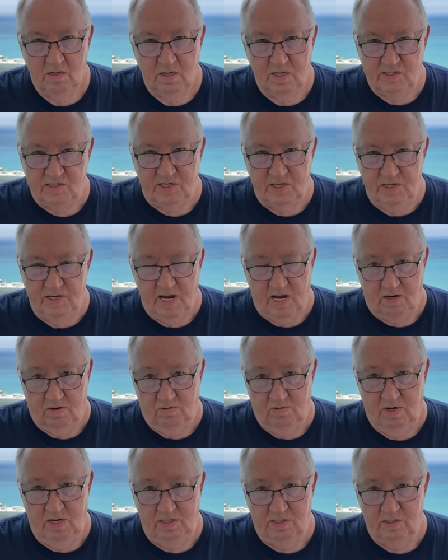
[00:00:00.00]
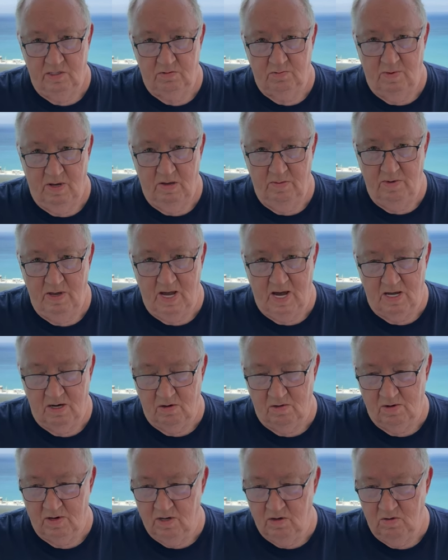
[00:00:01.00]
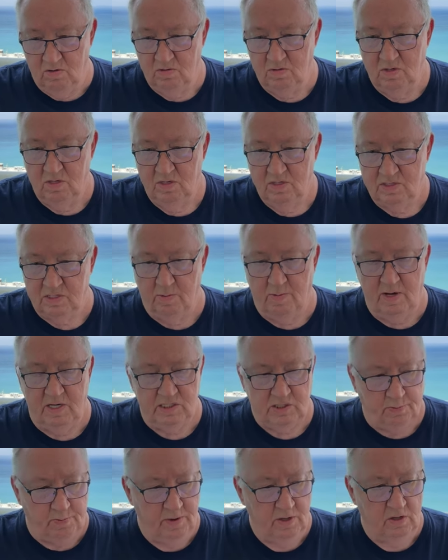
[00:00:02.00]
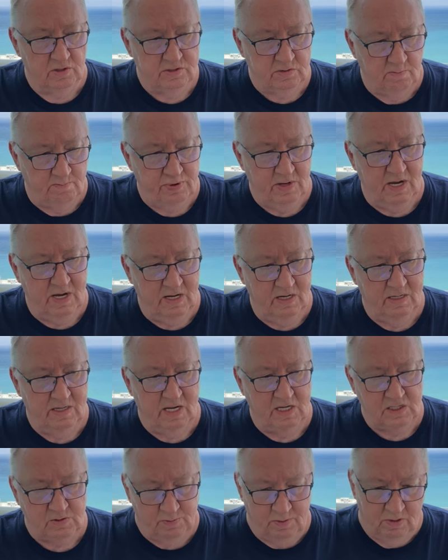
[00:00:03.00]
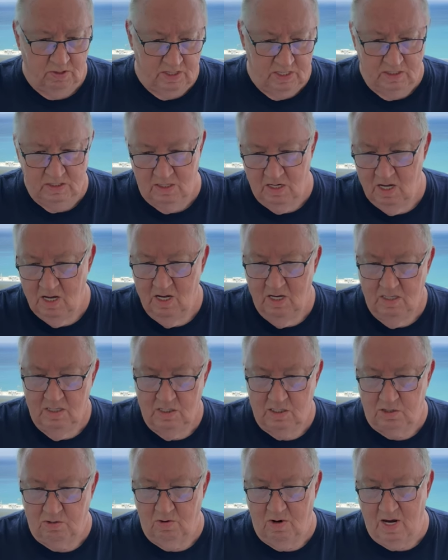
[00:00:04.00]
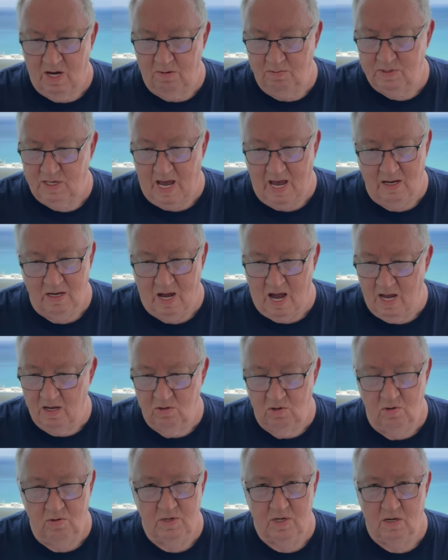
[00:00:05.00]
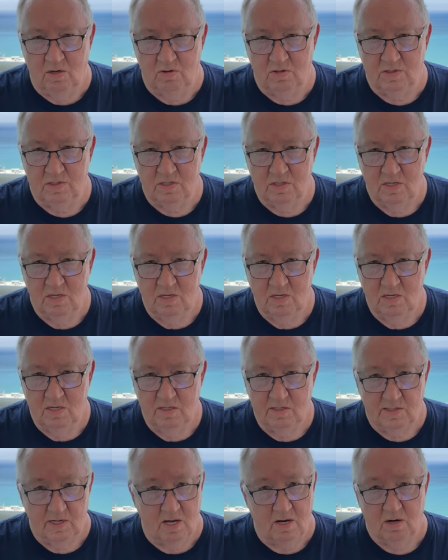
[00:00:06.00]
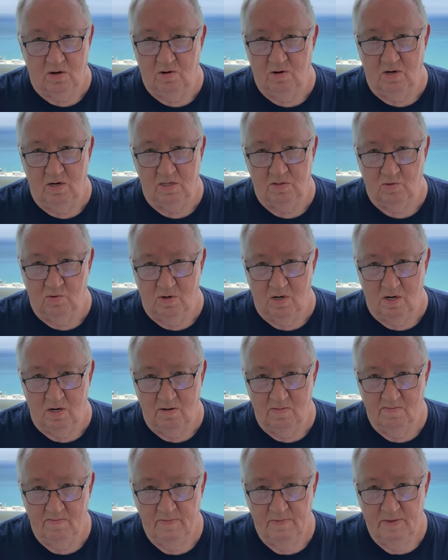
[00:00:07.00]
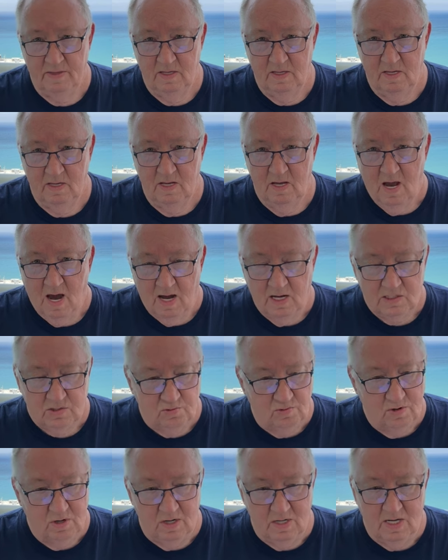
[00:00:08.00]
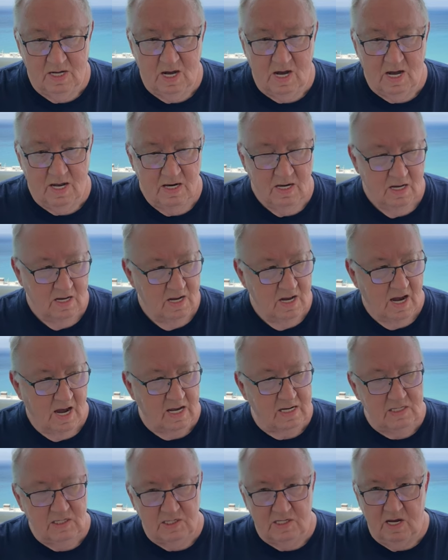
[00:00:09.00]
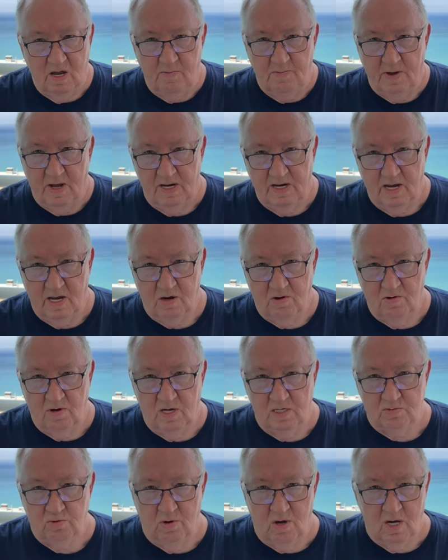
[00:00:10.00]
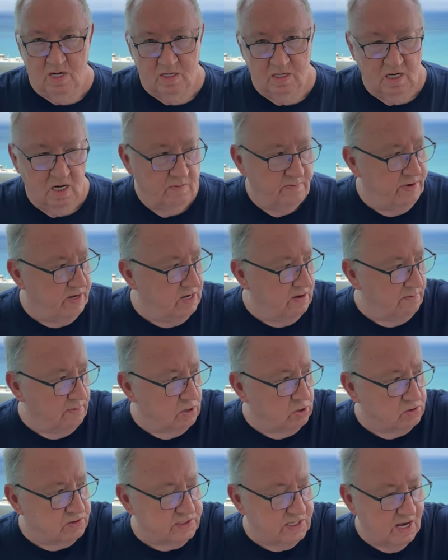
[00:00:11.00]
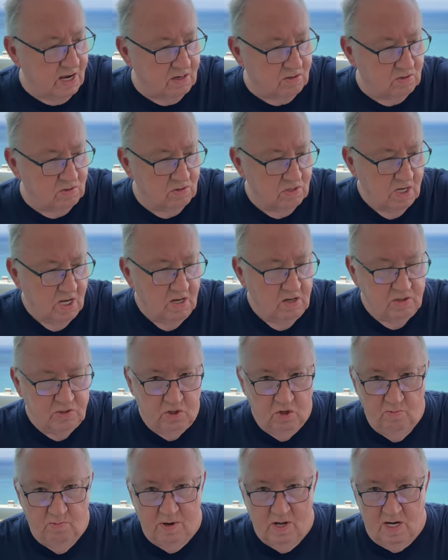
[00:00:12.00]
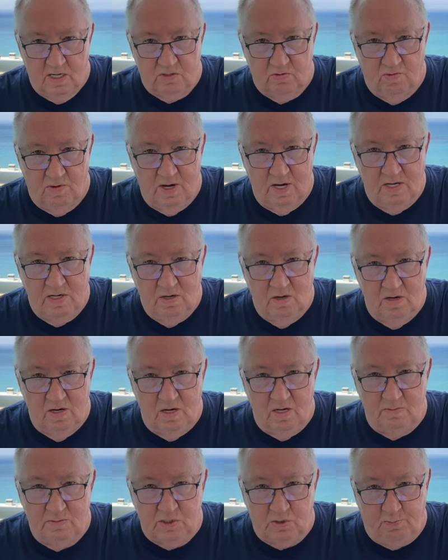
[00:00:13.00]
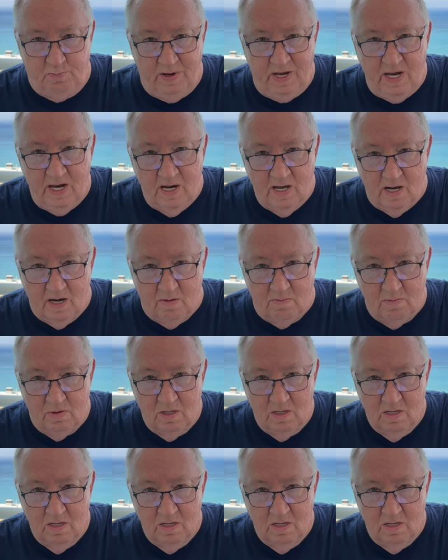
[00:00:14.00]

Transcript: It's decorations maybe, I don't know. Somebody spilled some paint and they spilled it in stripes, I, I, who knows. It's not a crosswalk. I swear to God, I can step out in that crosswalk and there'd be a motorcycle two blocks away and you'll hear him speed up.